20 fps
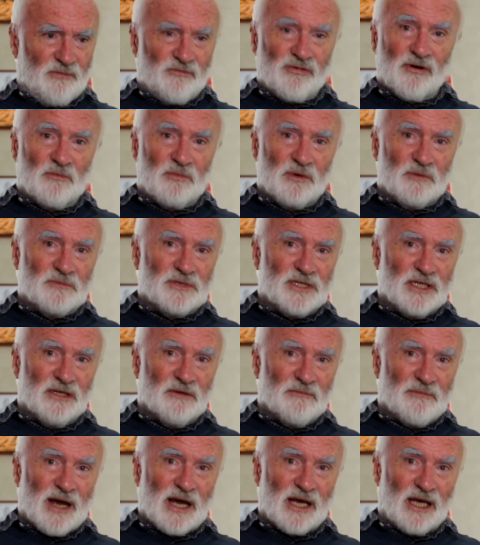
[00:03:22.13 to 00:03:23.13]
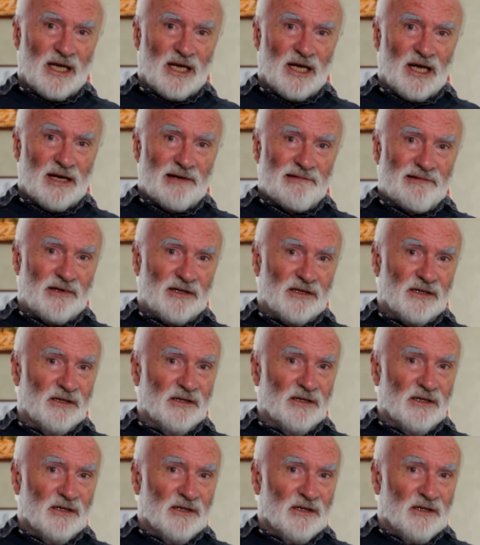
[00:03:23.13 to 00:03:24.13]
problems in the bagging area,
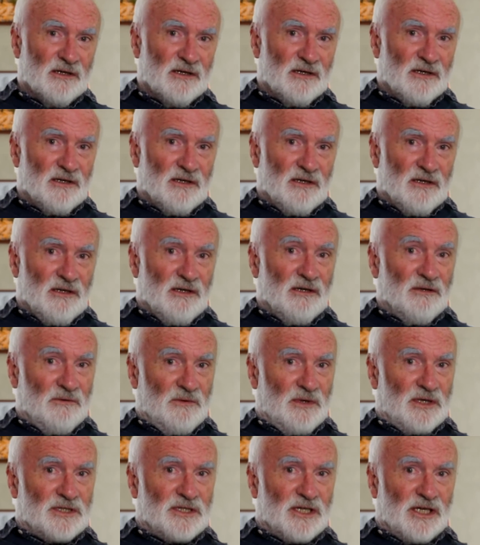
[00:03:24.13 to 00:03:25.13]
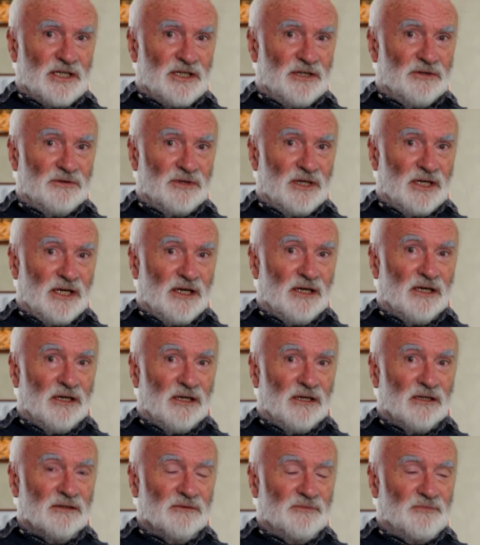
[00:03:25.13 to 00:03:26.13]
which they usually
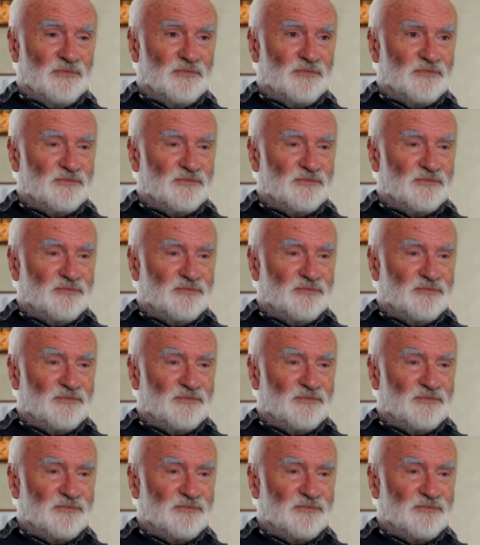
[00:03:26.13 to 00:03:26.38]
are.